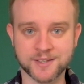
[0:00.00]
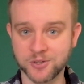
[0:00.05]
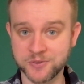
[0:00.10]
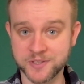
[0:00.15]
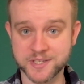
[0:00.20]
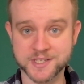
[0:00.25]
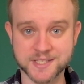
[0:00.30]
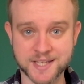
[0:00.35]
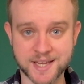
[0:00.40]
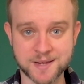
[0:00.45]
on the
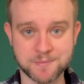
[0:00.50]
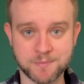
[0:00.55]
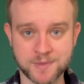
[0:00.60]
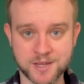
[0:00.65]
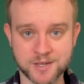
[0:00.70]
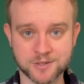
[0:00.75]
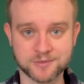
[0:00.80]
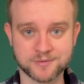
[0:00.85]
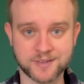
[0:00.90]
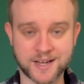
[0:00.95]
same
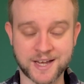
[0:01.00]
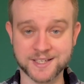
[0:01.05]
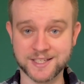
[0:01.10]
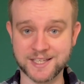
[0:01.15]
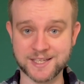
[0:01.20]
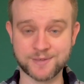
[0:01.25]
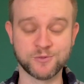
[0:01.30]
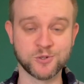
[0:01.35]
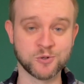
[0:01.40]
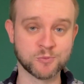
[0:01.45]
meal and
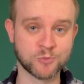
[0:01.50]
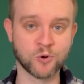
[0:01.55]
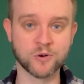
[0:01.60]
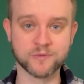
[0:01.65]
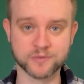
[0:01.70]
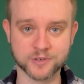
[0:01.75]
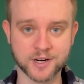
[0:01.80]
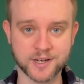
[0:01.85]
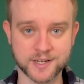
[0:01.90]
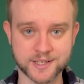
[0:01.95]
give you more
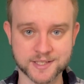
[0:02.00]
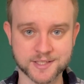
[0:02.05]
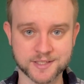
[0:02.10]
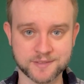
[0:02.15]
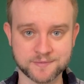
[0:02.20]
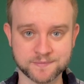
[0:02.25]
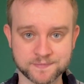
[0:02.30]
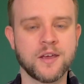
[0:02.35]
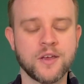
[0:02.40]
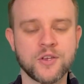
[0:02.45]
variety.
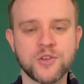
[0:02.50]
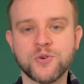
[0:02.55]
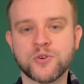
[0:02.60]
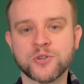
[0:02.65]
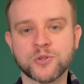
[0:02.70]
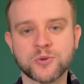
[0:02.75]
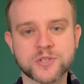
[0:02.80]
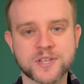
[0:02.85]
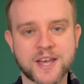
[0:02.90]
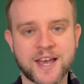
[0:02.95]
You can
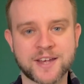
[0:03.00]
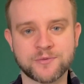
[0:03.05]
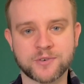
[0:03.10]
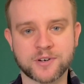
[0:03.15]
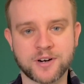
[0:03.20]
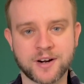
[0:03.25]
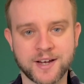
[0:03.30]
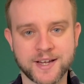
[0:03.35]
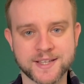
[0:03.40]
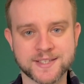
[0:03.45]
also add
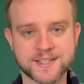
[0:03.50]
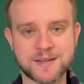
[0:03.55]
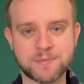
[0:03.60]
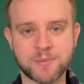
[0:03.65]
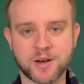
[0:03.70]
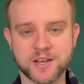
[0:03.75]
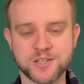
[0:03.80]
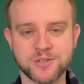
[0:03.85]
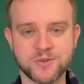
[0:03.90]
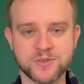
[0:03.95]
variety
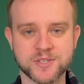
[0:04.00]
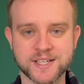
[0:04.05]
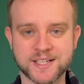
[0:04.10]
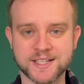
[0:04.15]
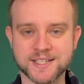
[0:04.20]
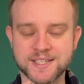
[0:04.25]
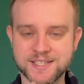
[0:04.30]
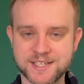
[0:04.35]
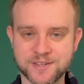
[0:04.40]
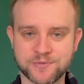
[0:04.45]
by
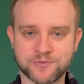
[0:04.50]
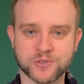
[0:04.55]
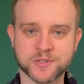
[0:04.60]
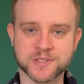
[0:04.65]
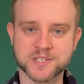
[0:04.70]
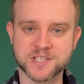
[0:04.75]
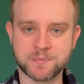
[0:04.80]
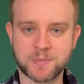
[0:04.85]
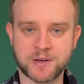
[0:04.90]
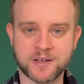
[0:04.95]
using different
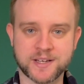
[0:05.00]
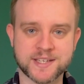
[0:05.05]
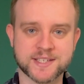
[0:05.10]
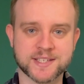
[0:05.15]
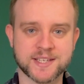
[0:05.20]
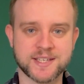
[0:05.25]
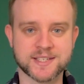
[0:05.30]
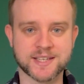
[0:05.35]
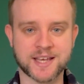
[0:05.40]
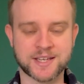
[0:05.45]

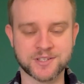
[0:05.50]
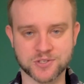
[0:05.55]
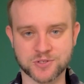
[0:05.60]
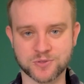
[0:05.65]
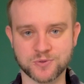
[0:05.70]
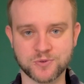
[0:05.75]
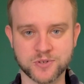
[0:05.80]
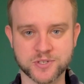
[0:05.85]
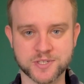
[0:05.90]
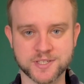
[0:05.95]
spices and
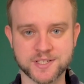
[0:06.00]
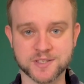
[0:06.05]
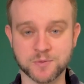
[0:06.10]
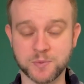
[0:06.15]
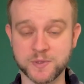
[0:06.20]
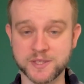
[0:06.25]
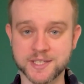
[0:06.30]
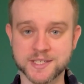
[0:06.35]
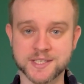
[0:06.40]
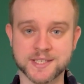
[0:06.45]
sauces
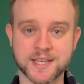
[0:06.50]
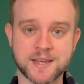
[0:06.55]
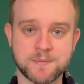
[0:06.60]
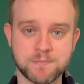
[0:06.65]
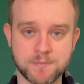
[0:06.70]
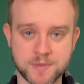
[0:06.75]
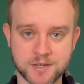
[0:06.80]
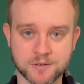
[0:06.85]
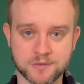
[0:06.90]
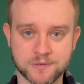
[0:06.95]
with the
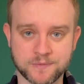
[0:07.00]
same meal.